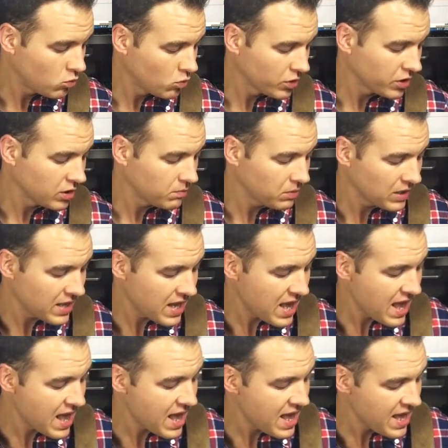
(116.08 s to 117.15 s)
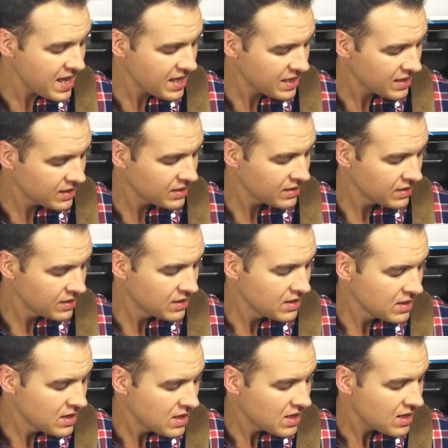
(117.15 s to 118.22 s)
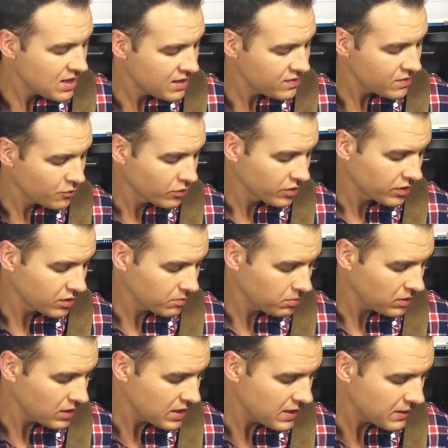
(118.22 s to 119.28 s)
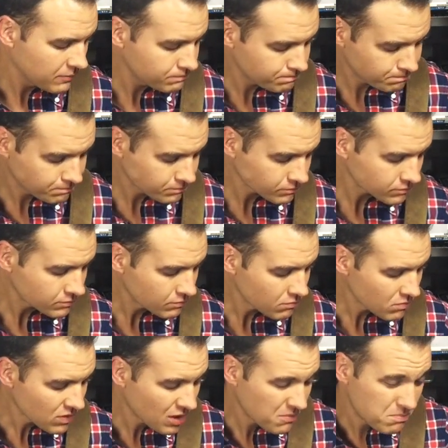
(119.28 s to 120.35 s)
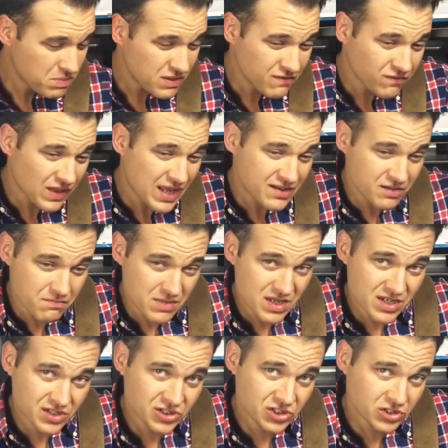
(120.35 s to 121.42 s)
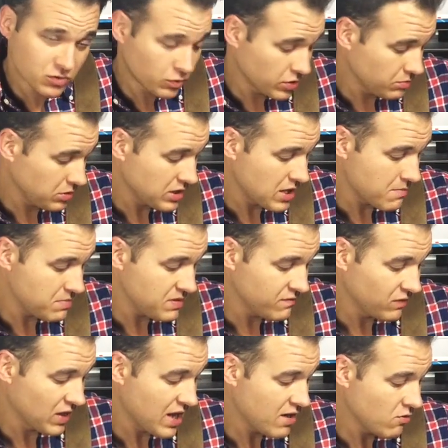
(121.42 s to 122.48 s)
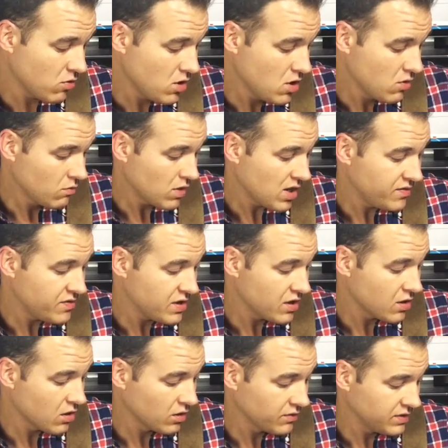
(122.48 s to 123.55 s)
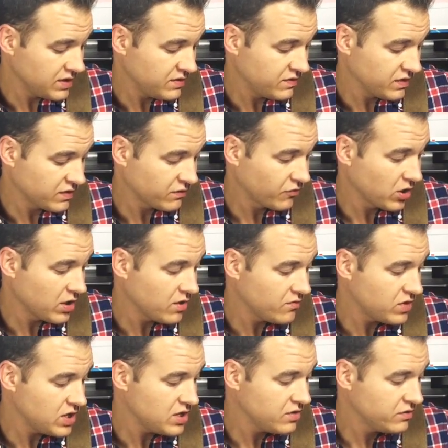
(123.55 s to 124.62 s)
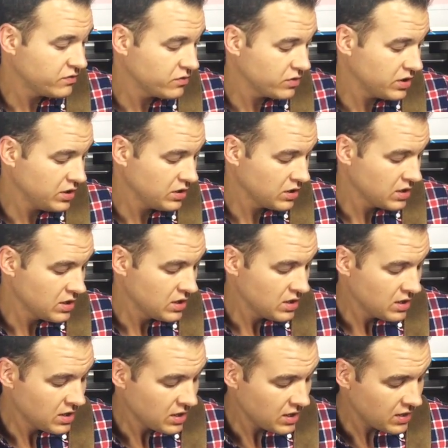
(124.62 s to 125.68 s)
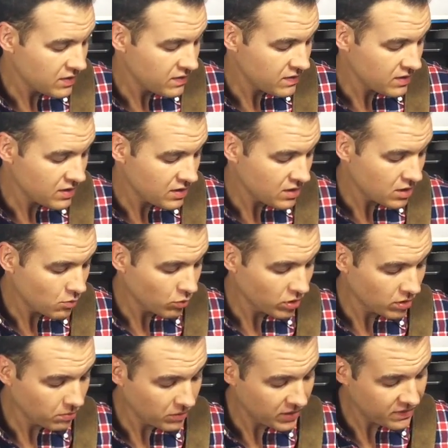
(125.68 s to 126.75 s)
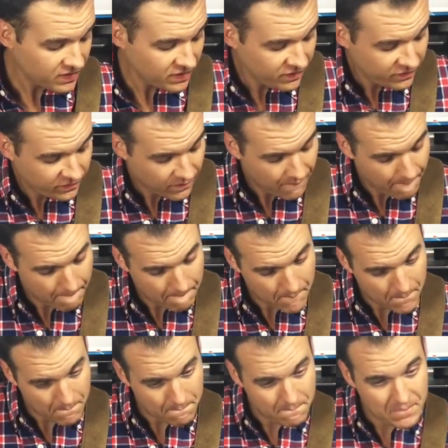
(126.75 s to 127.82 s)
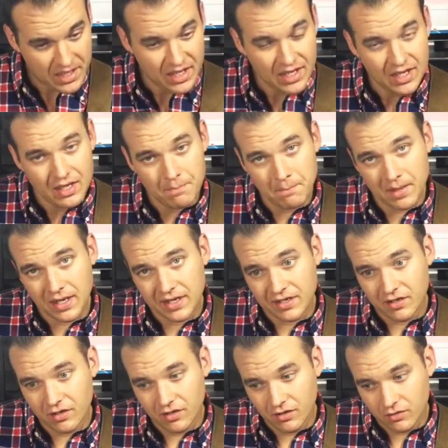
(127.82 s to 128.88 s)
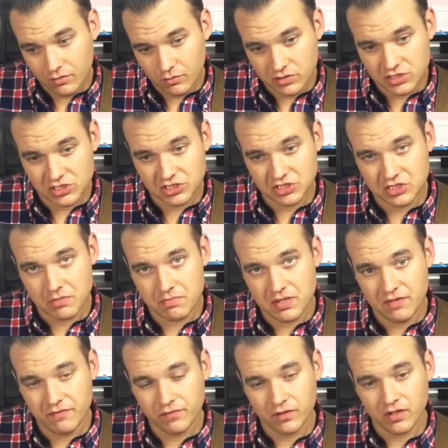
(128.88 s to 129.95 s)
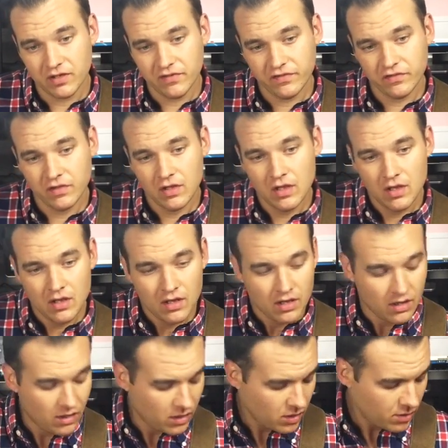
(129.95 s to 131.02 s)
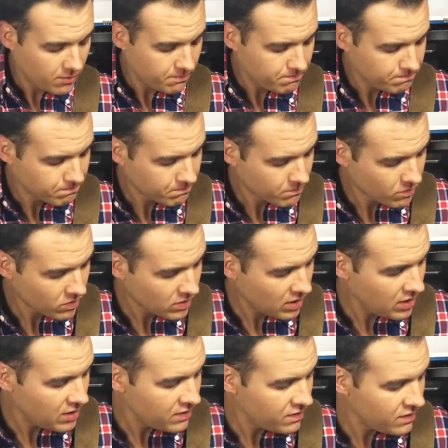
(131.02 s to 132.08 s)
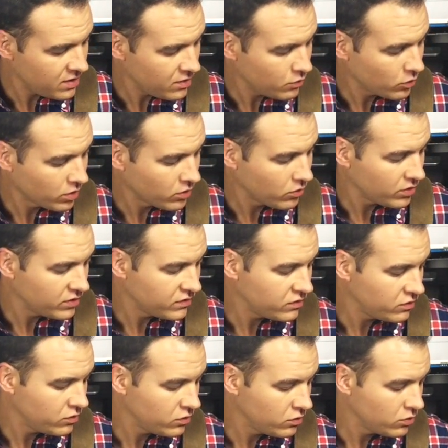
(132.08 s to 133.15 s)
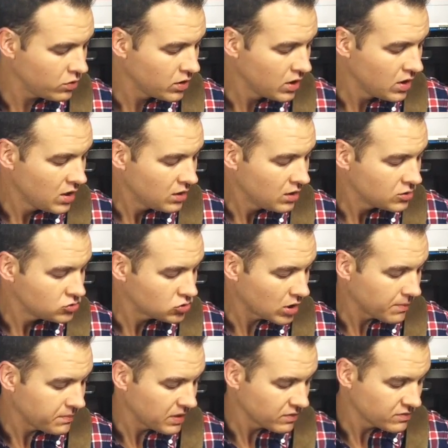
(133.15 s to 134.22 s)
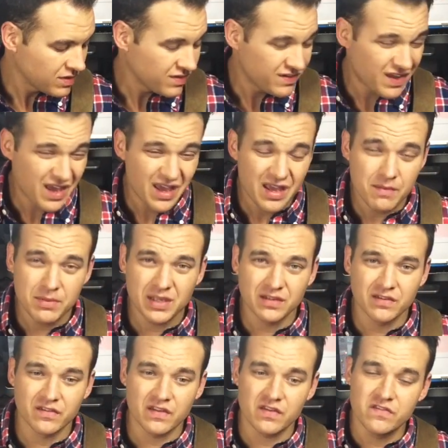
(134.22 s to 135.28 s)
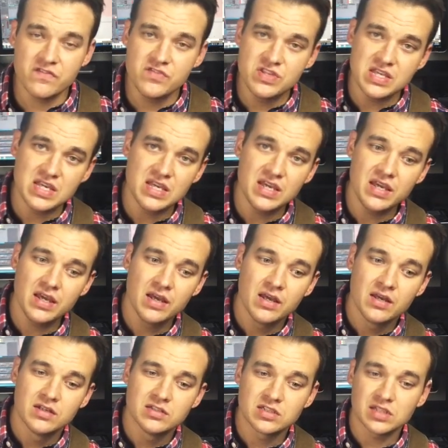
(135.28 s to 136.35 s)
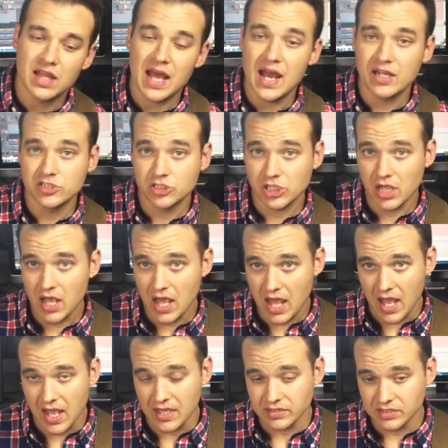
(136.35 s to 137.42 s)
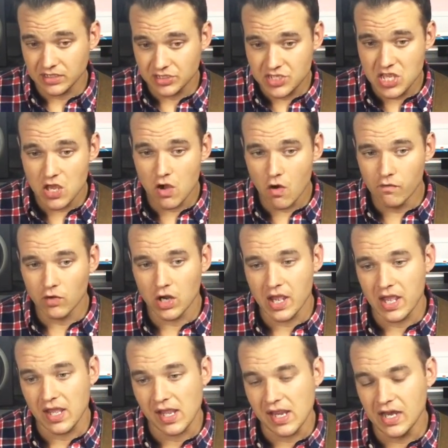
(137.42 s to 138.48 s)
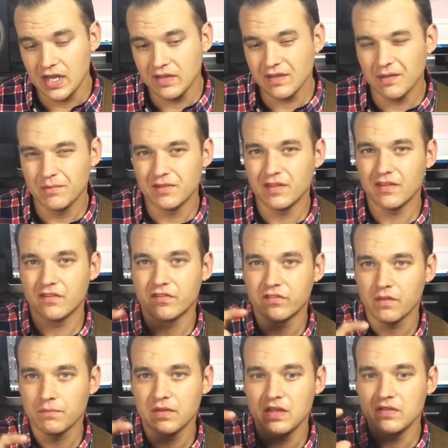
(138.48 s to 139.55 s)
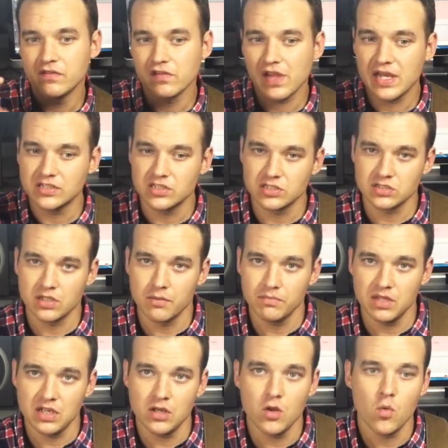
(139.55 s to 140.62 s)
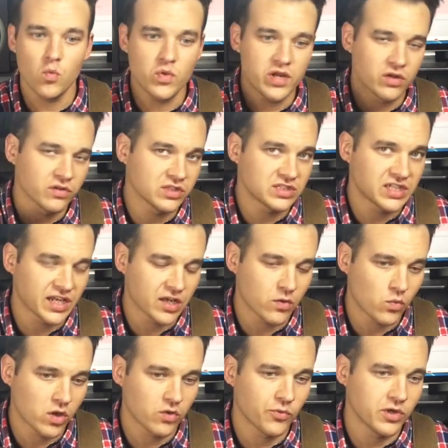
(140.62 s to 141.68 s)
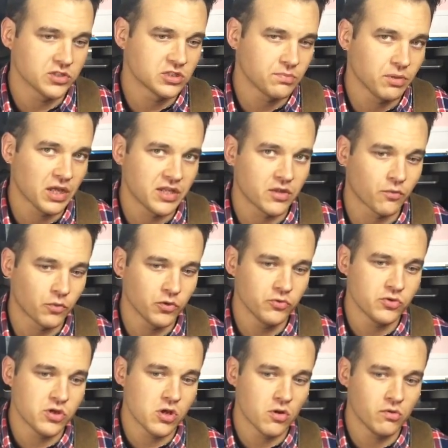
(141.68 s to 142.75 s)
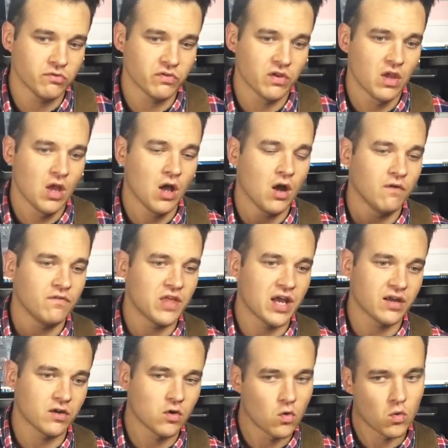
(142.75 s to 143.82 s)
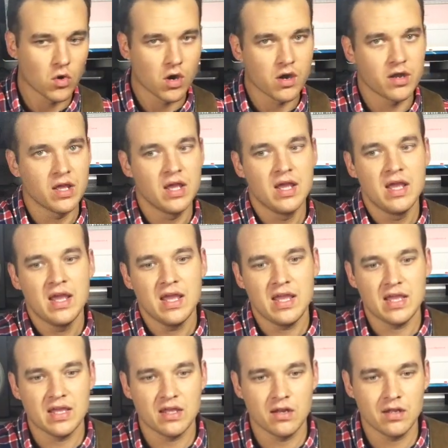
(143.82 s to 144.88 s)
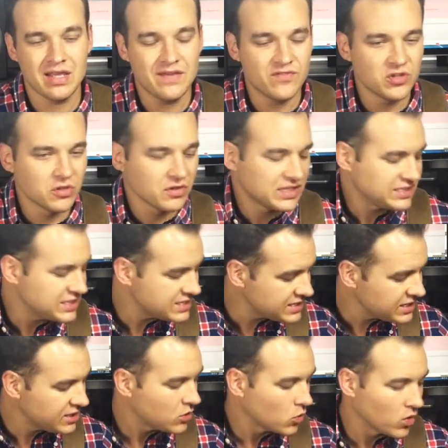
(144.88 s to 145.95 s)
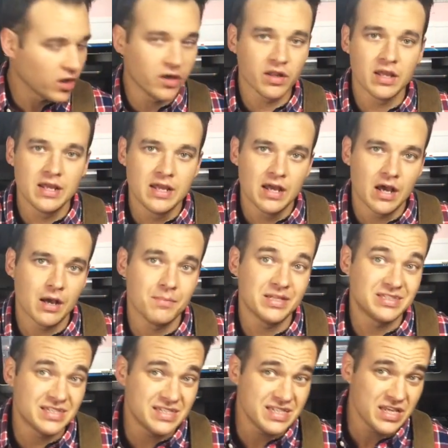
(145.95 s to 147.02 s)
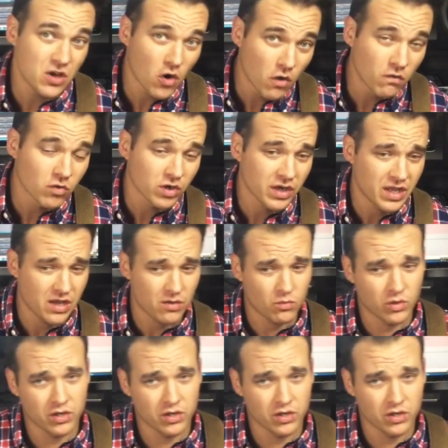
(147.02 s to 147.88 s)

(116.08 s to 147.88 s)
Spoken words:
We're going to play A, and then we're going to play B flat diminished. We're going to play that B flat right there on the 6th fret of the E string. And then we're going to play this B minor, which is just a B for us. And then we're going to drop down to this A because it says D/A. It says D over A. Anytime it says something / something, we are the second one. We're supplying the root note of that chord. And even though that's a D chord, it's a D over an A.